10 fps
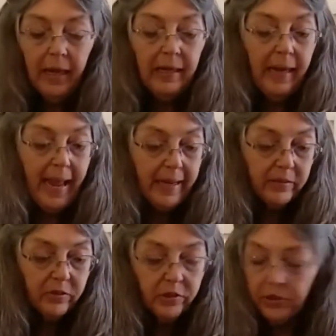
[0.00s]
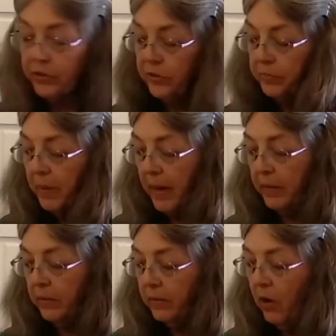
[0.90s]
Last year's
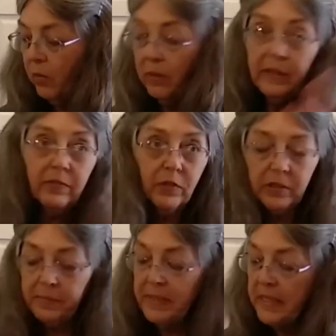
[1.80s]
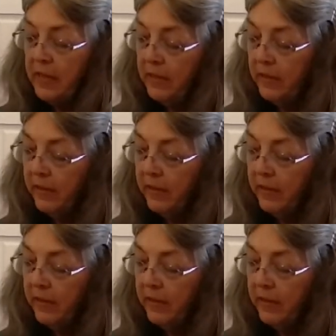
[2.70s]
model, let me tell you